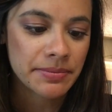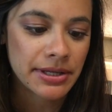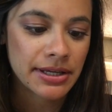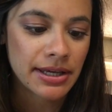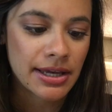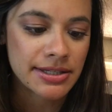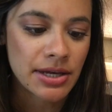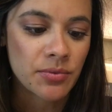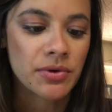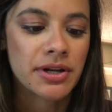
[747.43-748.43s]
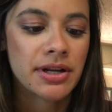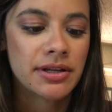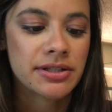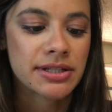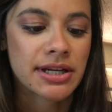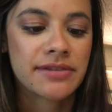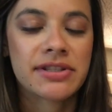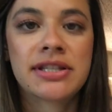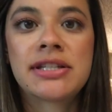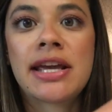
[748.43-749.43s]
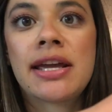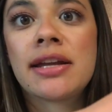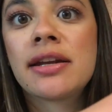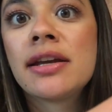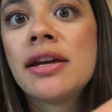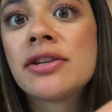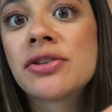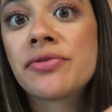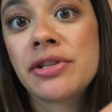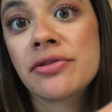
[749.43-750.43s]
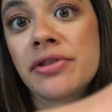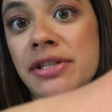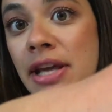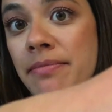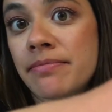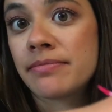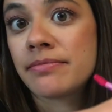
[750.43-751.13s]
like as I would just kind of a stain. So these are the same